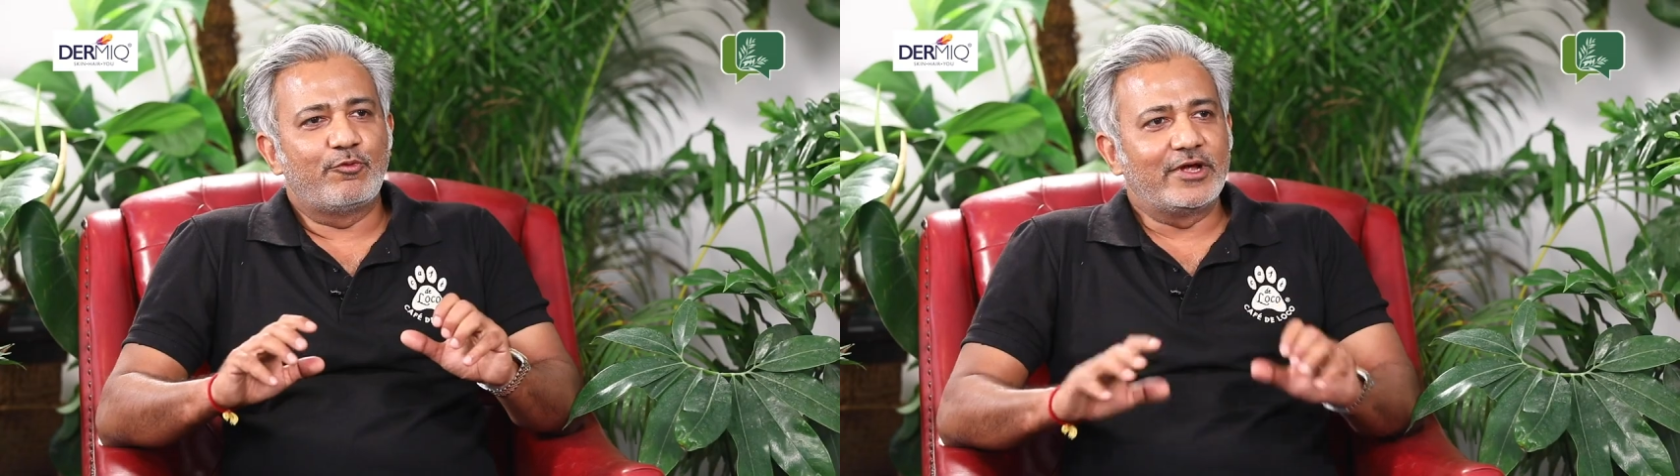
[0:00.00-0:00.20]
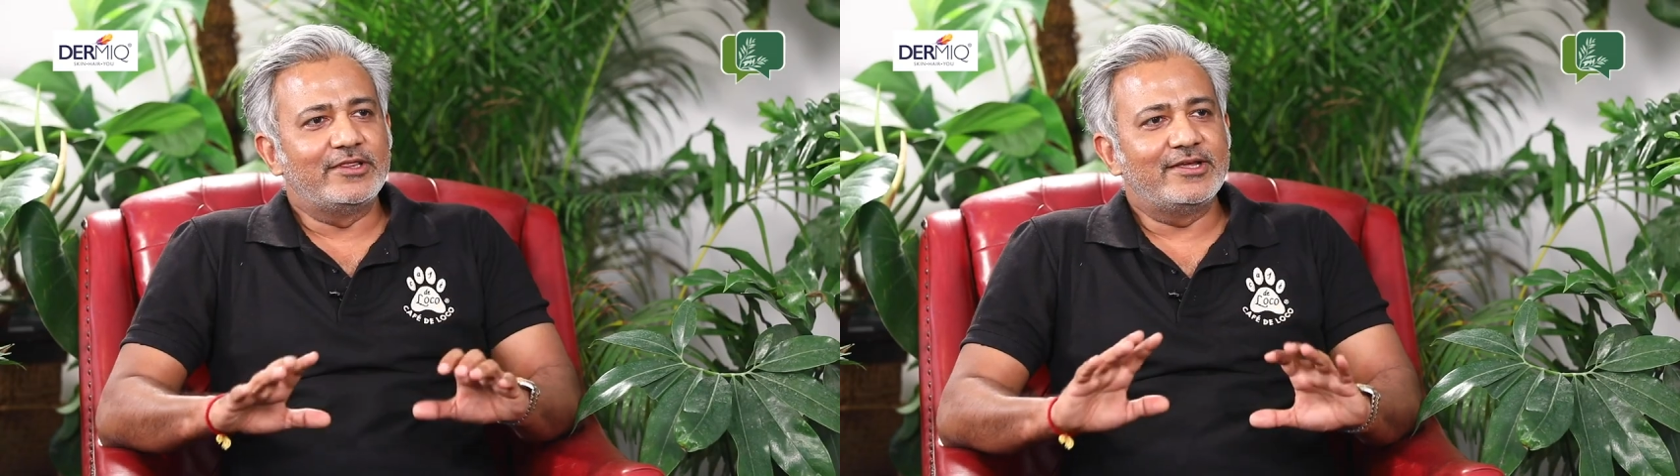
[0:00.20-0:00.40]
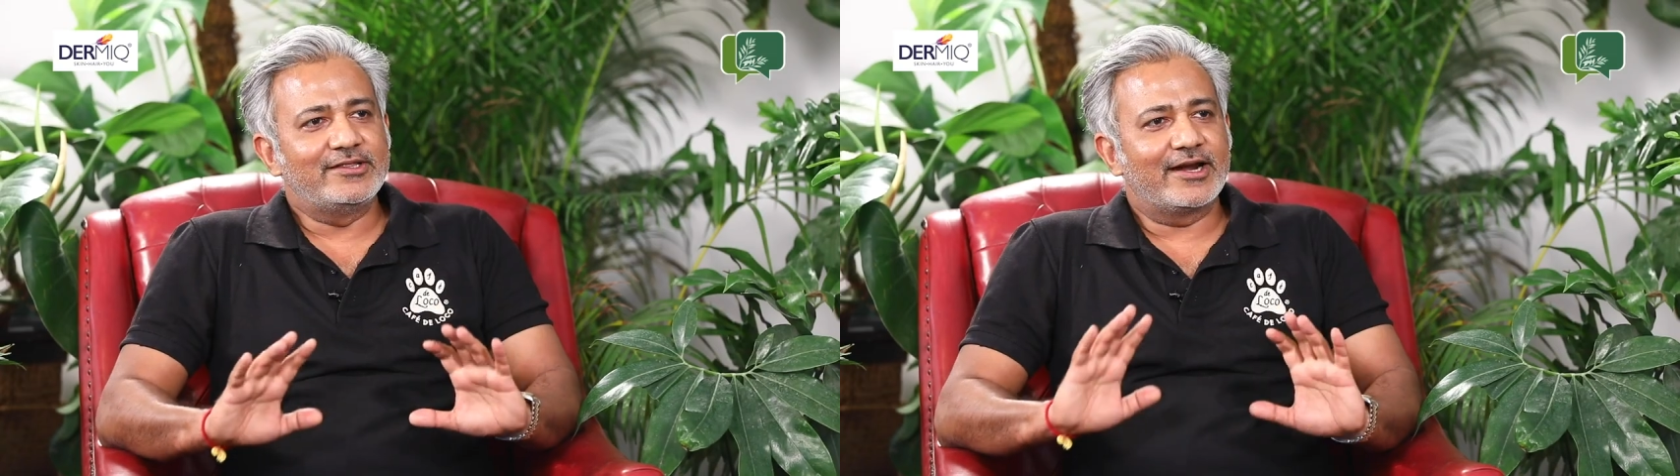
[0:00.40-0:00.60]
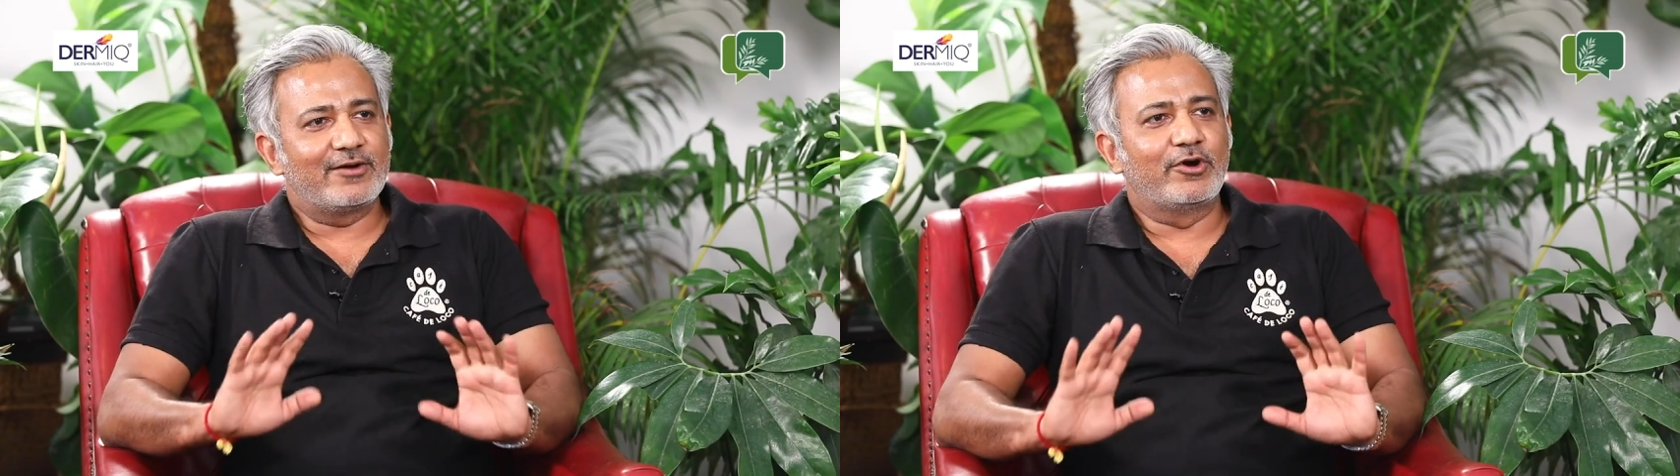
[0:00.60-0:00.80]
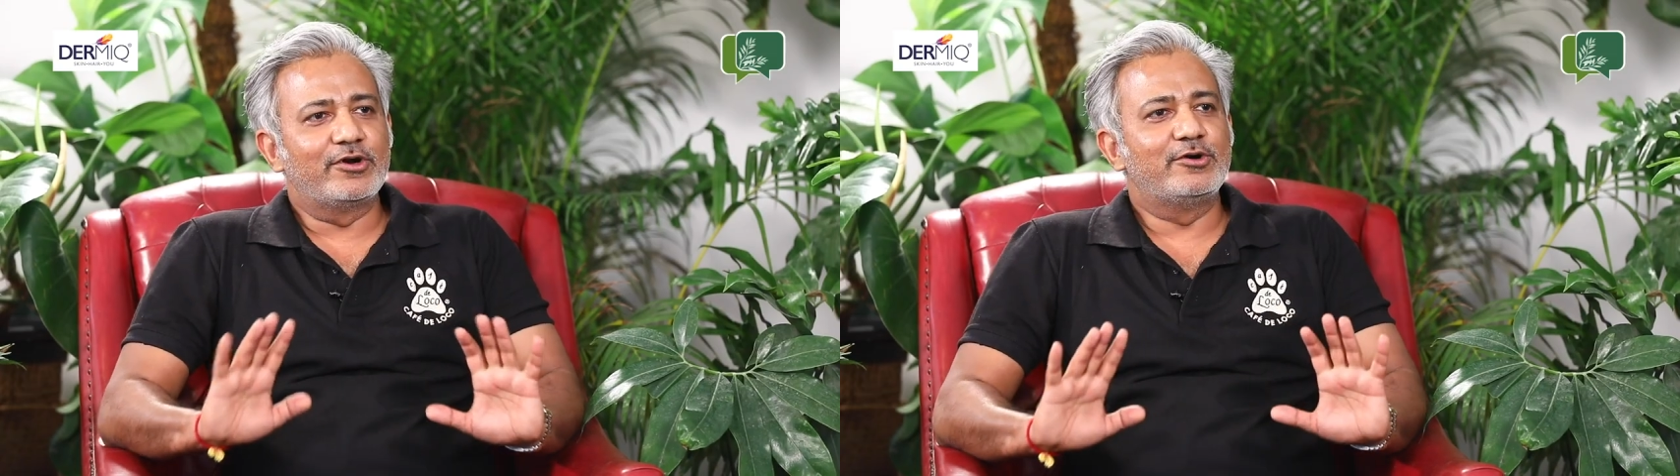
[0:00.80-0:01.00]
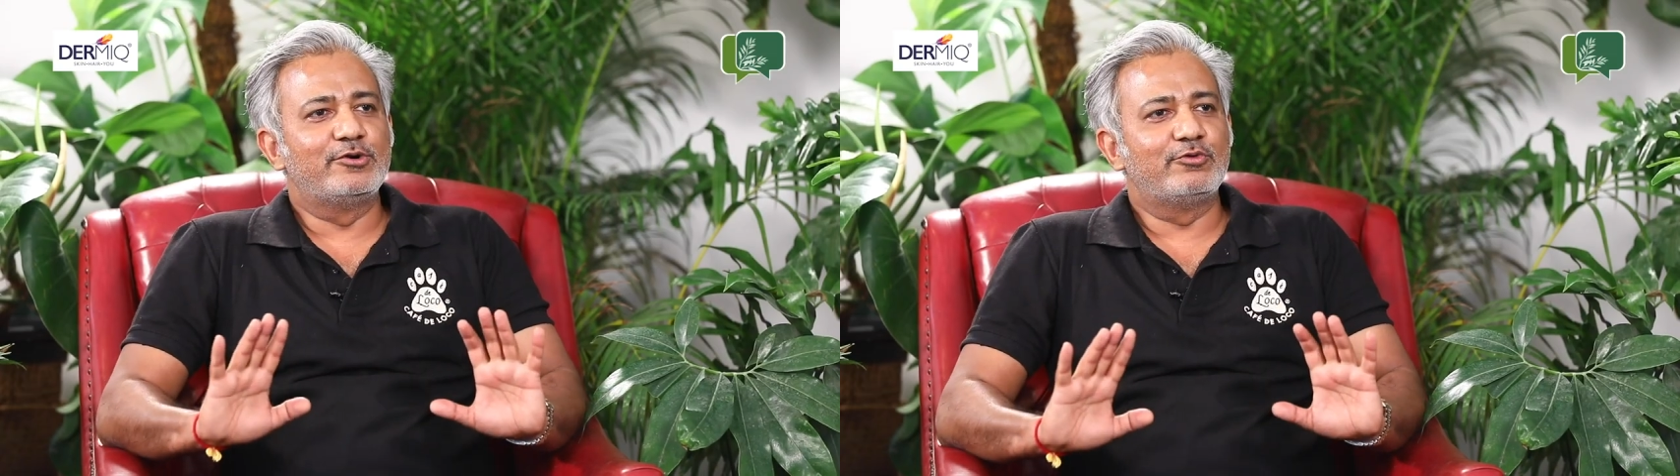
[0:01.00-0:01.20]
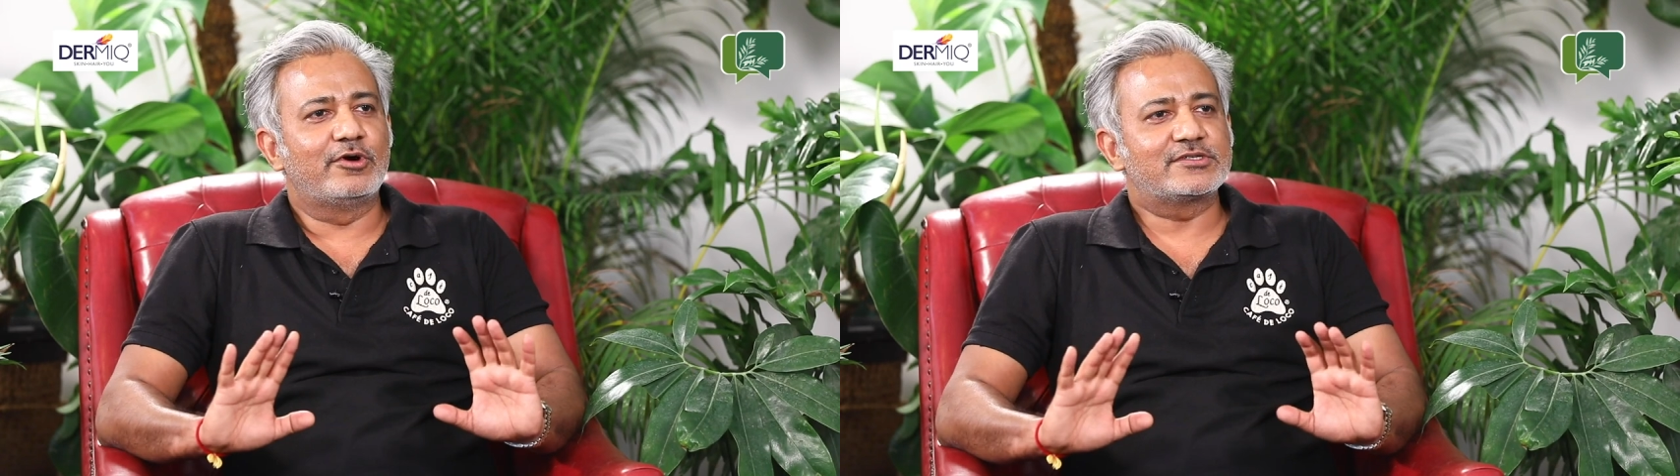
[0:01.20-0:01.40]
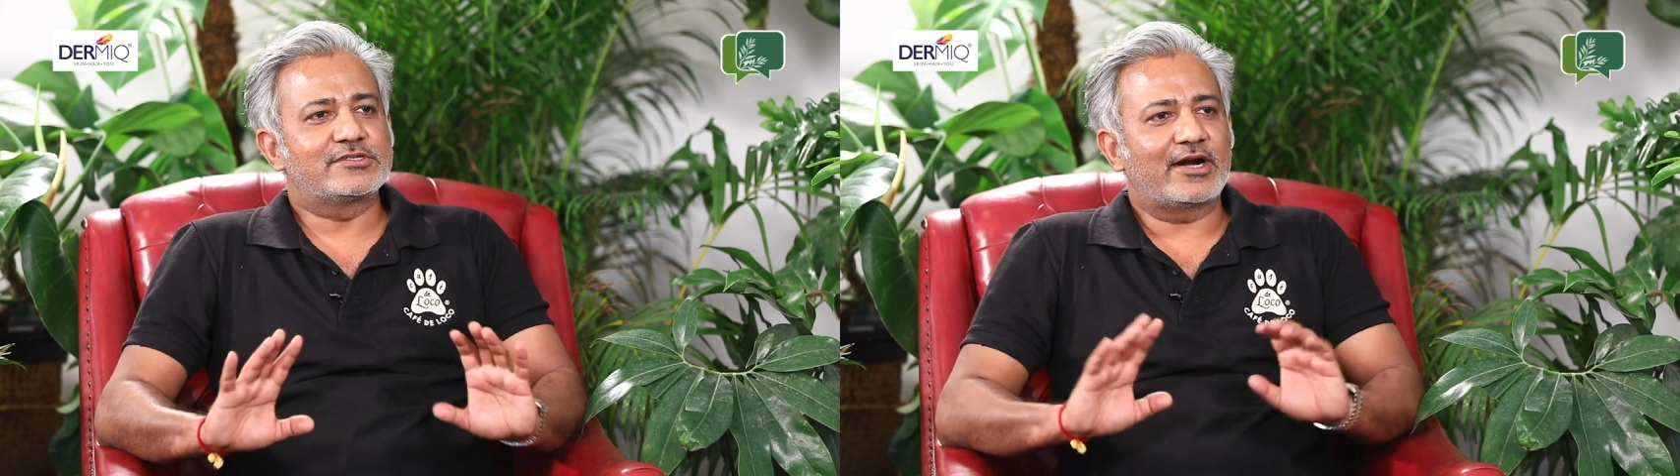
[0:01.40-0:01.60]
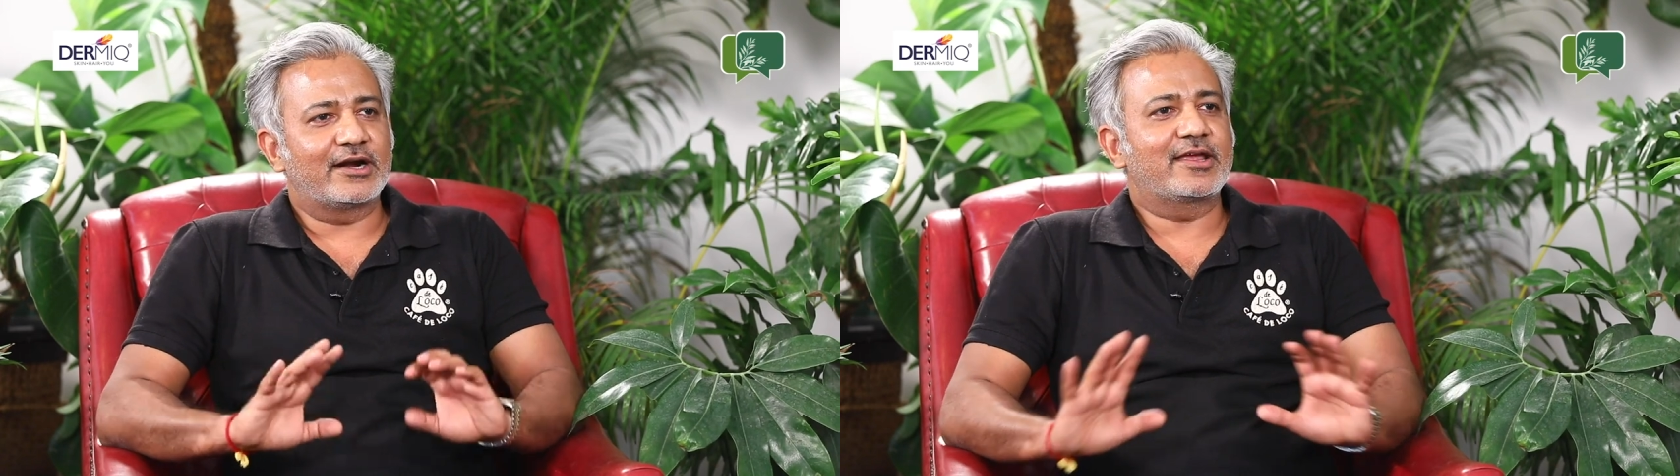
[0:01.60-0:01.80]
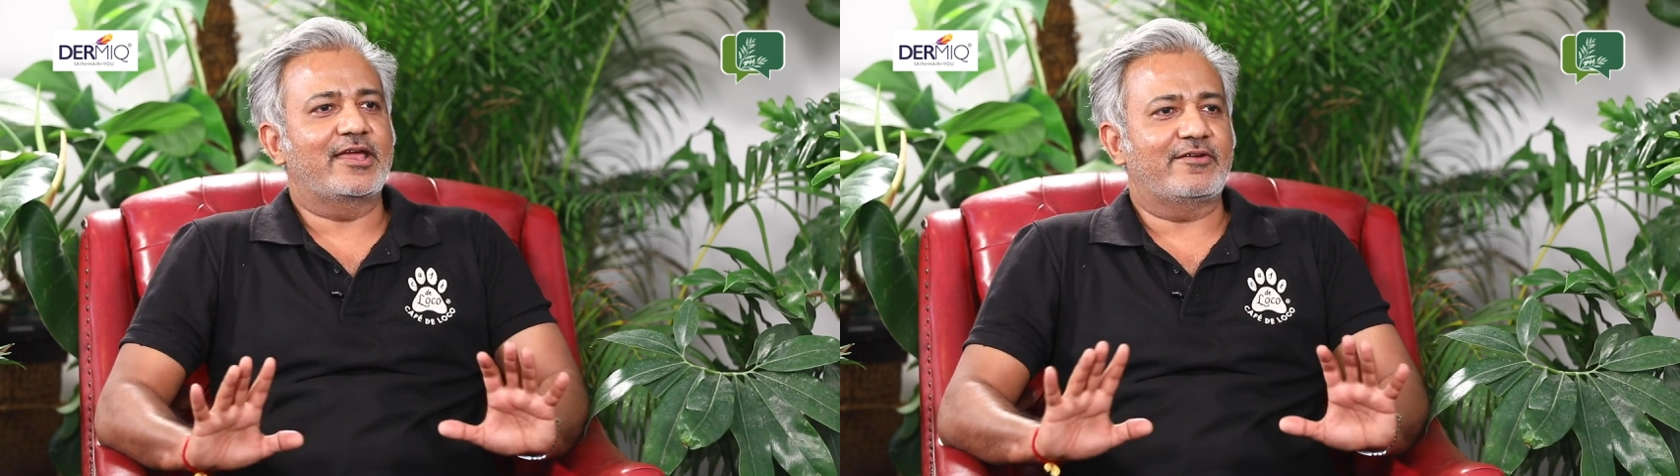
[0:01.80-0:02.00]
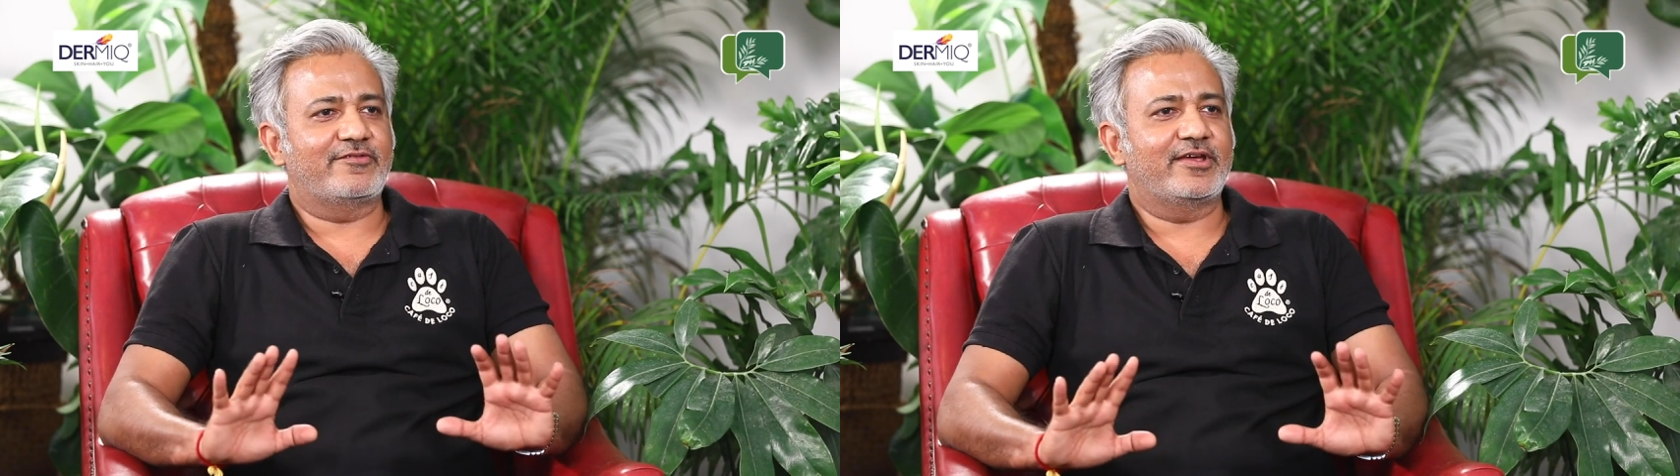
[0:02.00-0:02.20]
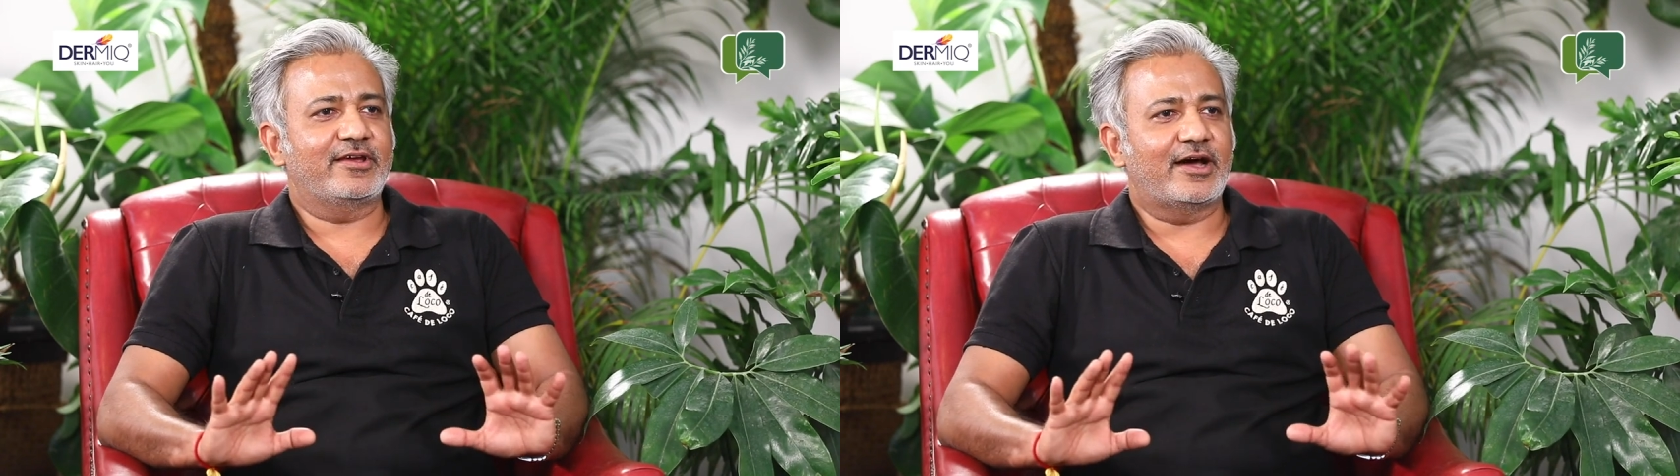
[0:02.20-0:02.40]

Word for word: One thing that I wanted to do was start a cafe.